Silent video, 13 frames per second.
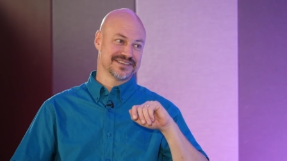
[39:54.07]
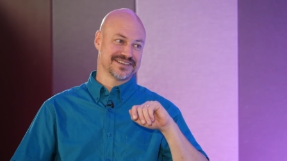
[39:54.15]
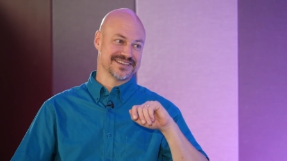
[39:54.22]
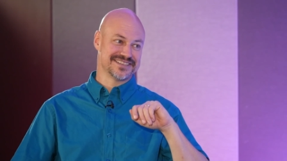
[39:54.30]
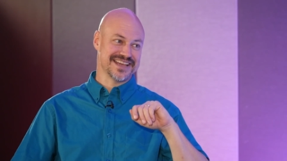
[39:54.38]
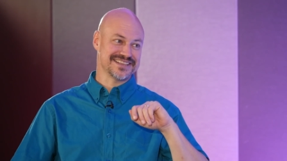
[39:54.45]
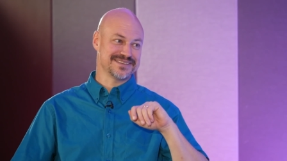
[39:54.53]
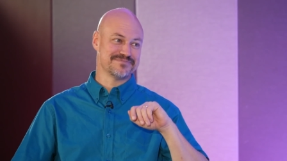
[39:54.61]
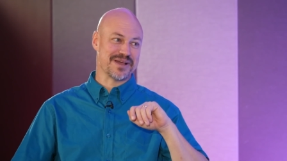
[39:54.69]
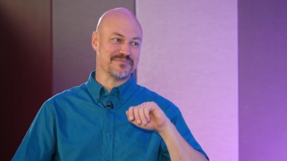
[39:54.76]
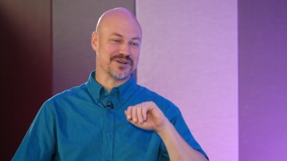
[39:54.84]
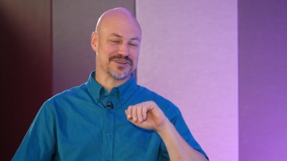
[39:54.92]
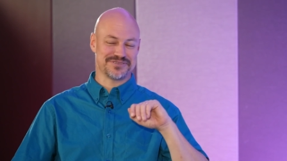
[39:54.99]
because that's
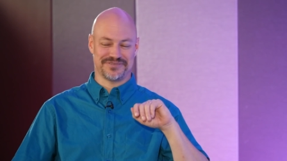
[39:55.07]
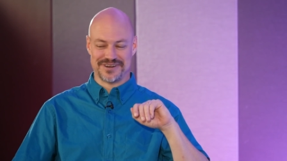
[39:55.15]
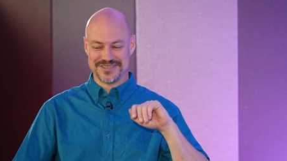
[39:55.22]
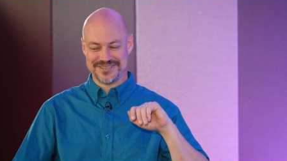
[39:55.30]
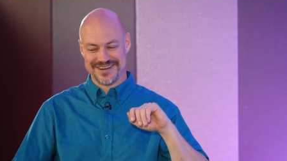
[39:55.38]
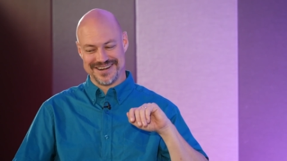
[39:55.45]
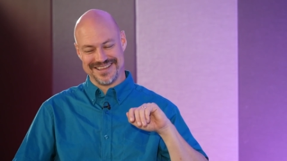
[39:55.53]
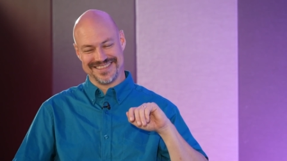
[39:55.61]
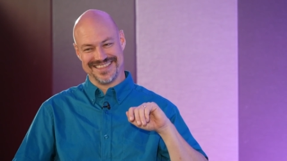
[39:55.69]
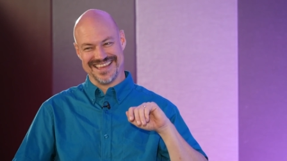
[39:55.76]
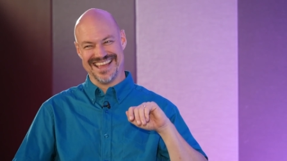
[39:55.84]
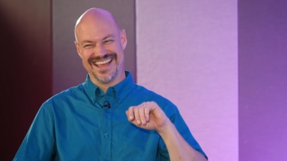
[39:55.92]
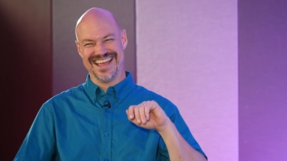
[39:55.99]
my most frustrating
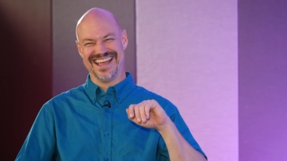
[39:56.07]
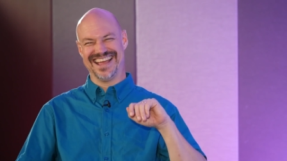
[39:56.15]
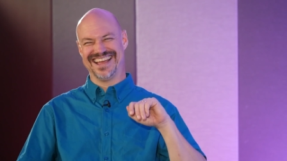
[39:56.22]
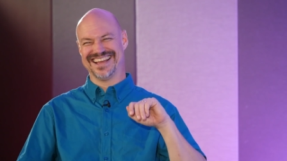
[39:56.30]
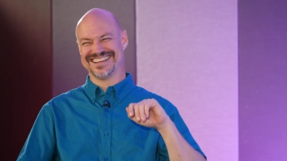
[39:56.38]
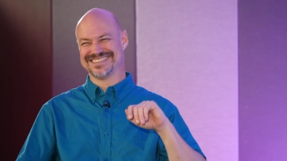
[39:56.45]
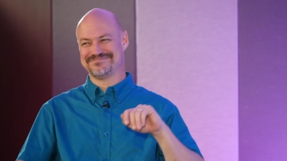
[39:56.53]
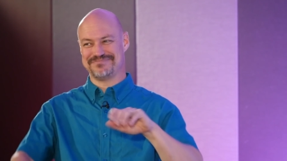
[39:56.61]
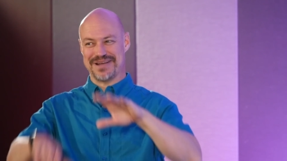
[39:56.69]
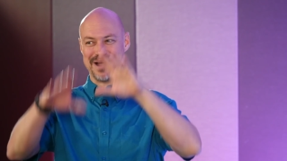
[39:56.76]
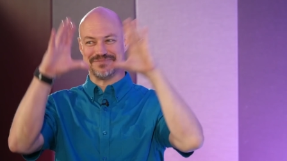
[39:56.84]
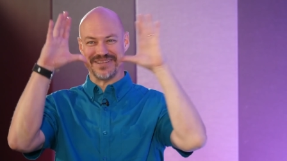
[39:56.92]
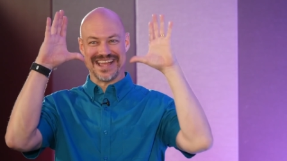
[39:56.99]
thing.
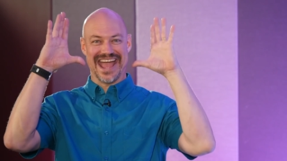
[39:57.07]
popping